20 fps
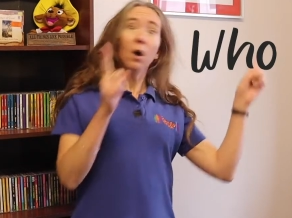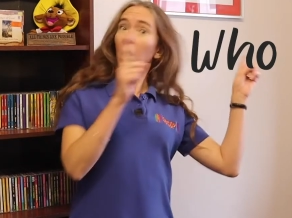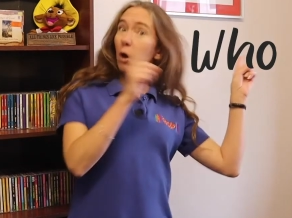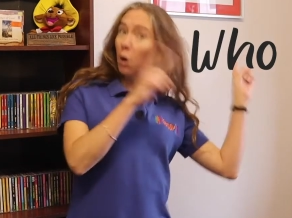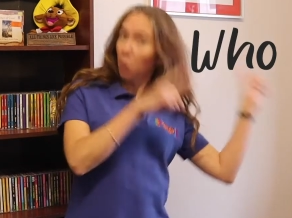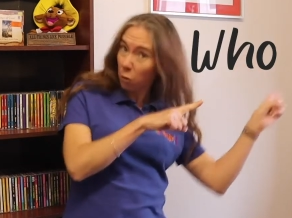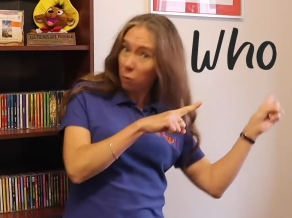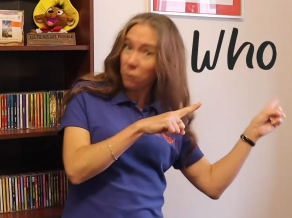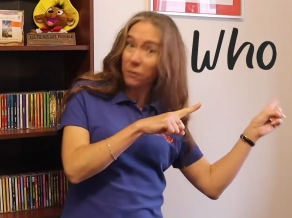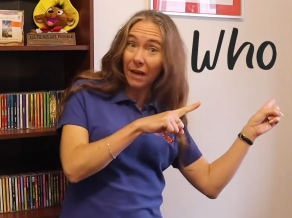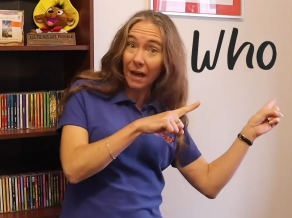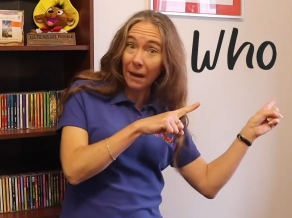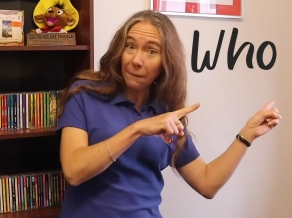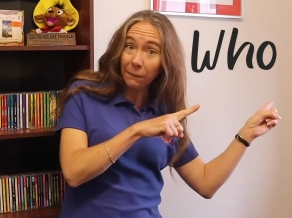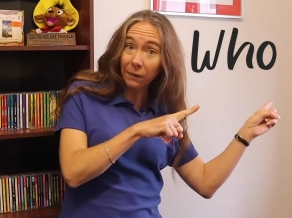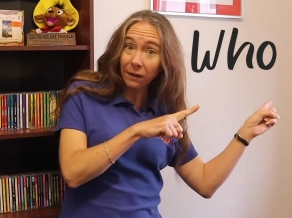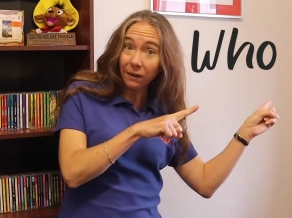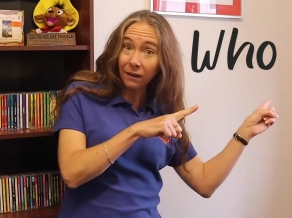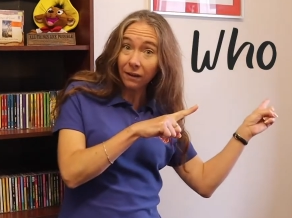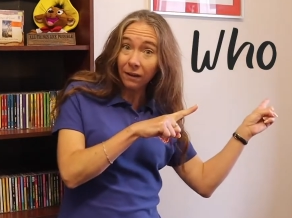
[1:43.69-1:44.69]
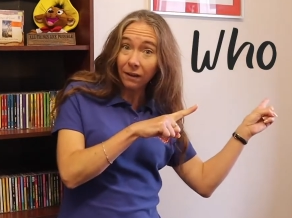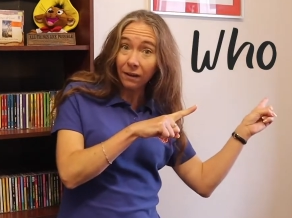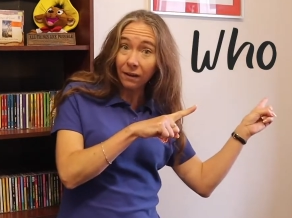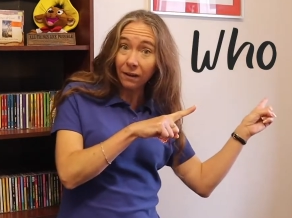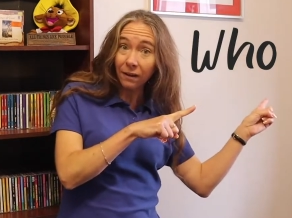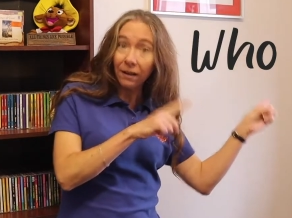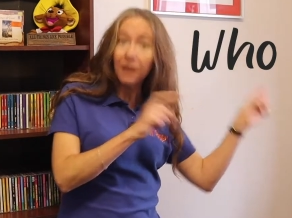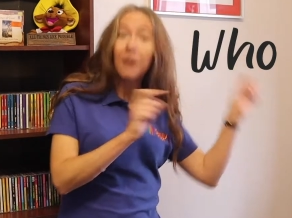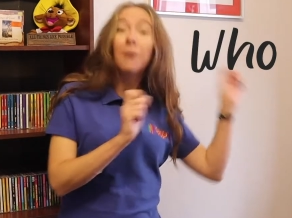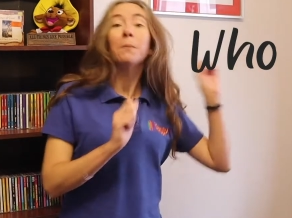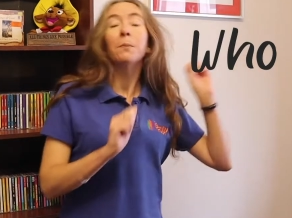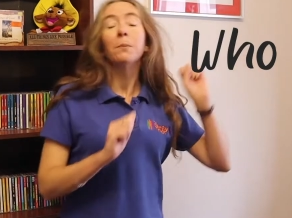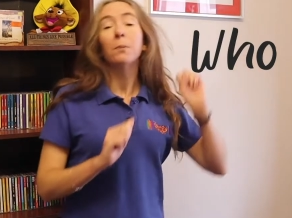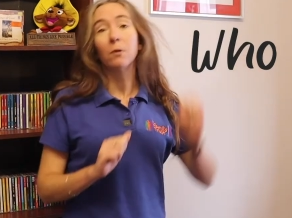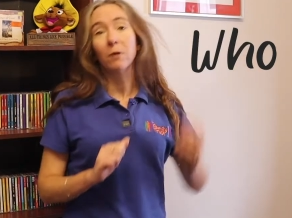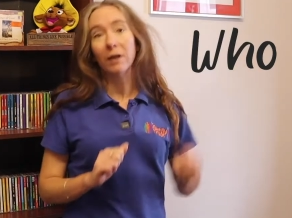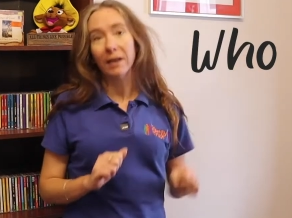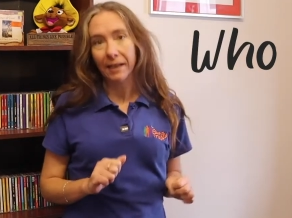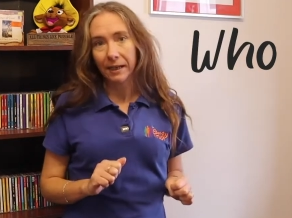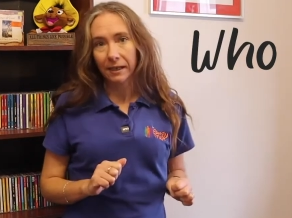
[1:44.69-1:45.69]
"Who, them?"
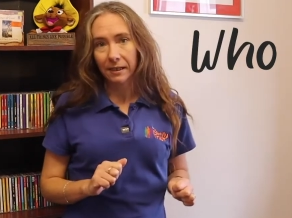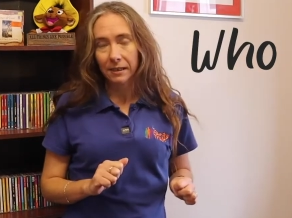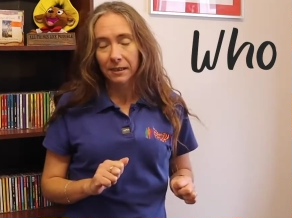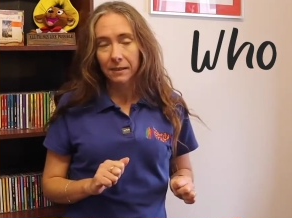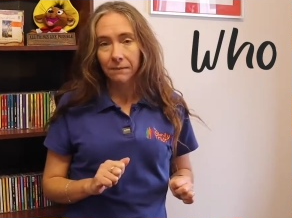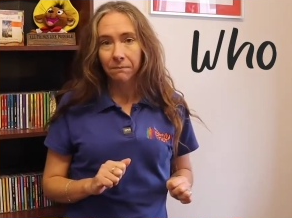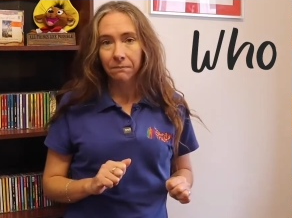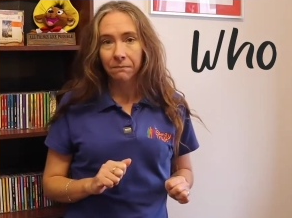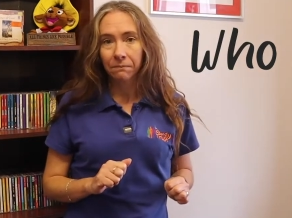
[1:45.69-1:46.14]
Brilliant.